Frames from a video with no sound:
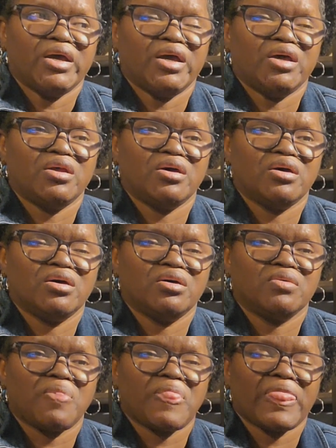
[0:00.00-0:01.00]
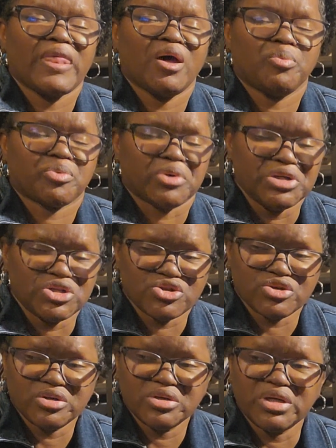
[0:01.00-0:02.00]
And a
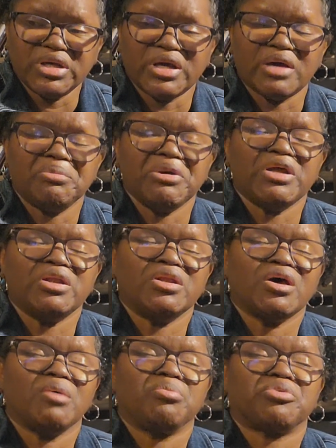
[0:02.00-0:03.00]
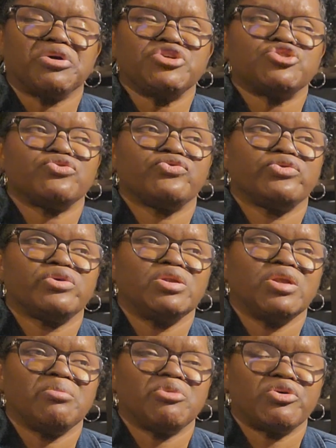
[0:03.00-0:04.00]
preacher, he had been a preacher for
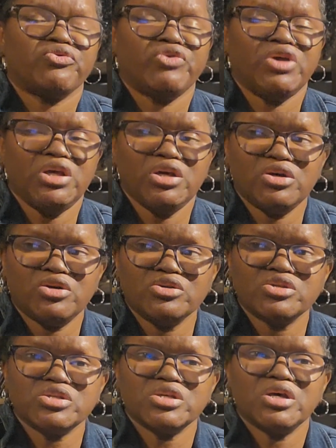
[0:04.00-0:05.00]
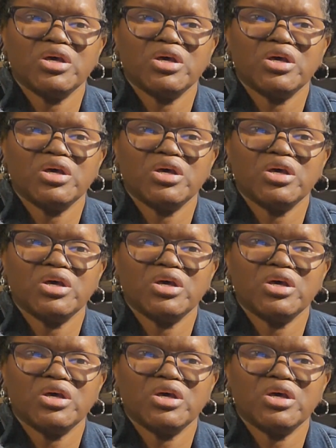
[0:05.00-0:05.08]
a number of years,